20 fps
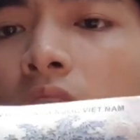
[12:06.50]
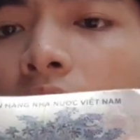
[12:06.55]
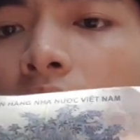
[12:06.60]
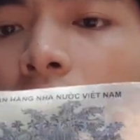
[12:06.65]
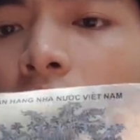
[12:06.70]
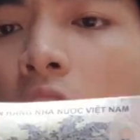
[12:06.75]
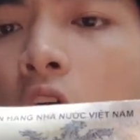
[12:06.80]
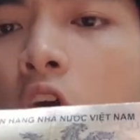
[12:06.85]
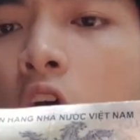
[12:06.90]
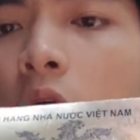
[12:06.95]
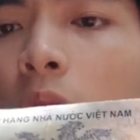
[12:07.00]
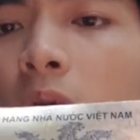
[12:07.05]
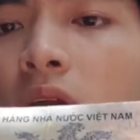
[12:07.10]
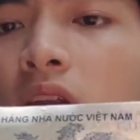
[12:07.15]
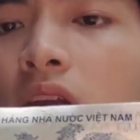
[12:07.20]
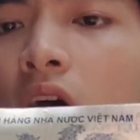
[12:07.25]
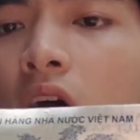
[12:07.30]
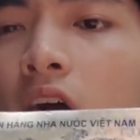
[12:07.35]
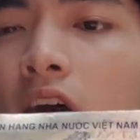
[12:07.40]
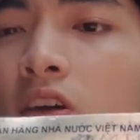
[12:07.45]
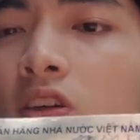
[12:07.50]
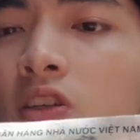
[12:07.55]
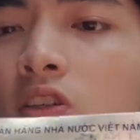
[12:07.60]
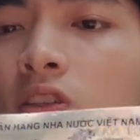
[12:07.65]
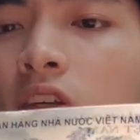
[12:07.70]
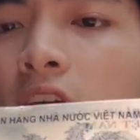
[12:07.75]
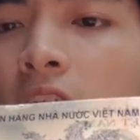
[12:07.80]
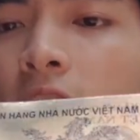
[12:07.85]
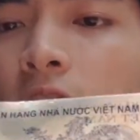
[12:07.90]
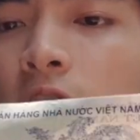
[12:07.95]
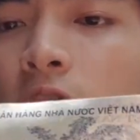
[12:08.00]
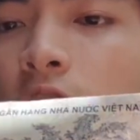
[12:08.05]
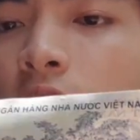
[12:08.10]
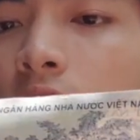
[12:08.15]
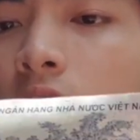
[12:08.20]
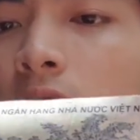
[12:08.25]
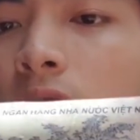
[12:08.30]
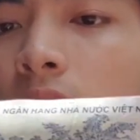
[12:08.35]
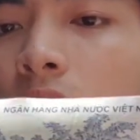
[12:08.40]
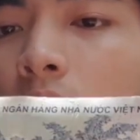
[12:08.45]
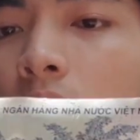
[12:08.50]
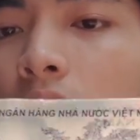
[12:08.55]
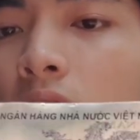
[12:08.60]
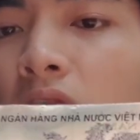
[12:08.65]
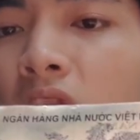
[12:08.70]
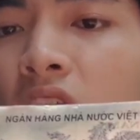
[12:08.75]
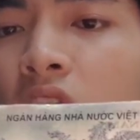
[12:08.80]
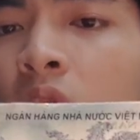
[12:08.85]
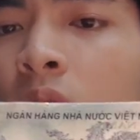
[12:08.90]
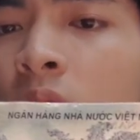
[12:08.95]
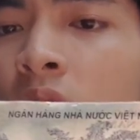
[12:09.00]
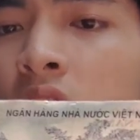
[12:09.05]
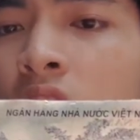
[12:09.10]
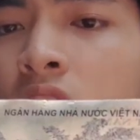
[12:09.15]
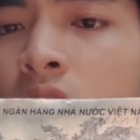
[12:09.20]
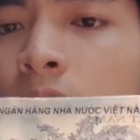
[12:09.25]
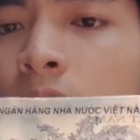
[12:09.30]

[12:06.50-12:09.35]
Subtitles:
common architecture on the Vietnamese